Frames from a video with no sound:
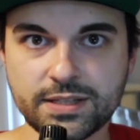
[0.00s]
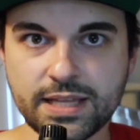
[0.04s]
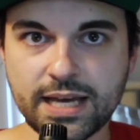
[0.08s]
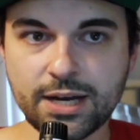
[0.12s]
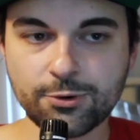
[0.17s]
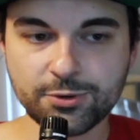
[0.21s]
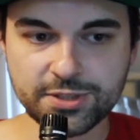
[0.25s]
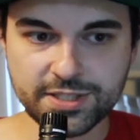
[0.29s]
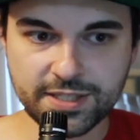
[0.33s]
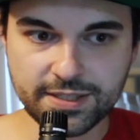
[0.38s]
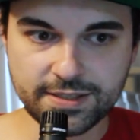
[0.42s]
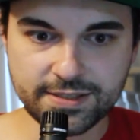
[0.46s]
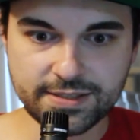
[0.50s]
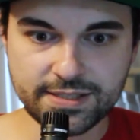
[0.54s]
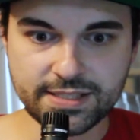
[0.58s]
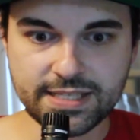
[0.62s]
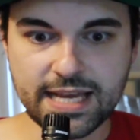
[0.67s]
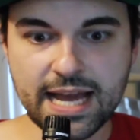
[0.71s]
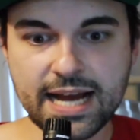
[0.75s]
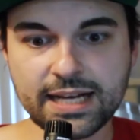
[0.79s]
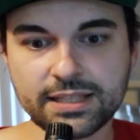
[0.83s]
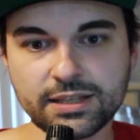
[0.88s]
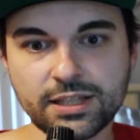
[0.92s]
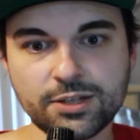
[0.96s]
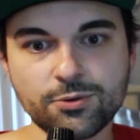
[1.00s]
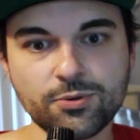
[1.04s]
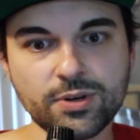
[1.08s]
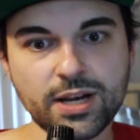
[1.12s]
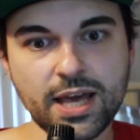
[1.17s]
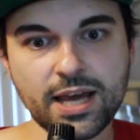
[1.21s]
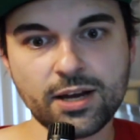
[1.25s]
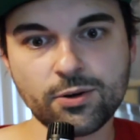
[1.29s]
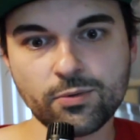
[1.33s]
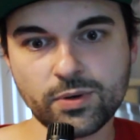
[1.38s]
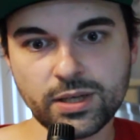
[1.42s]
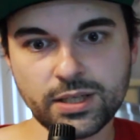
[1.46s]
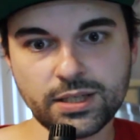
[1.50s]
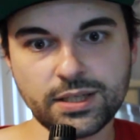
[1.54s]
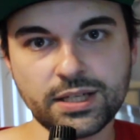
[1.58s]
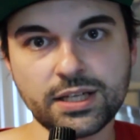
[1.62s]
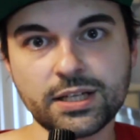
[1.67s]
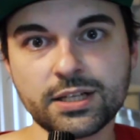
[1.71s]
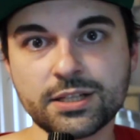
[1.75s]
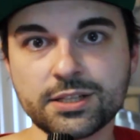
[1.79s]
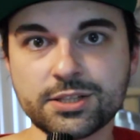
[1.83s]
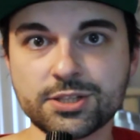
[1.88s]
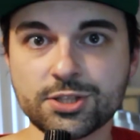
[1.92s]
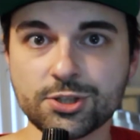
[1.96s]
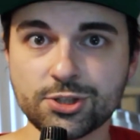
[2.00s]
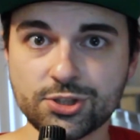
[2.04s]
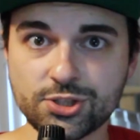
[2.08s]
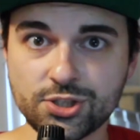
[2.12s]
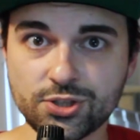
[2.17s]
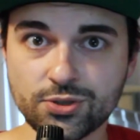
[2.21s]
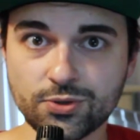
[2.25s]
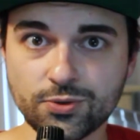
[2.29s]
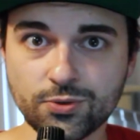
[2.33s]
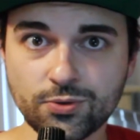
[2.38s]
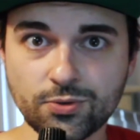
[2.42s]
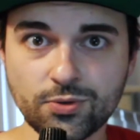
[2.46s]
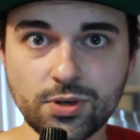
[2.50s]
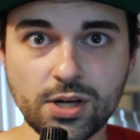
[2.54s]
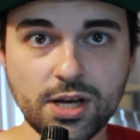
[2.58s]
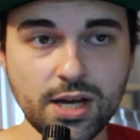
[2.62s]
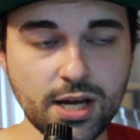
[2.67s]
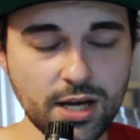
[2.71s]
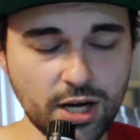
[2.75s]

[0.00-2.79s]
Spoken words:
That was exactly what Egwene needed to do,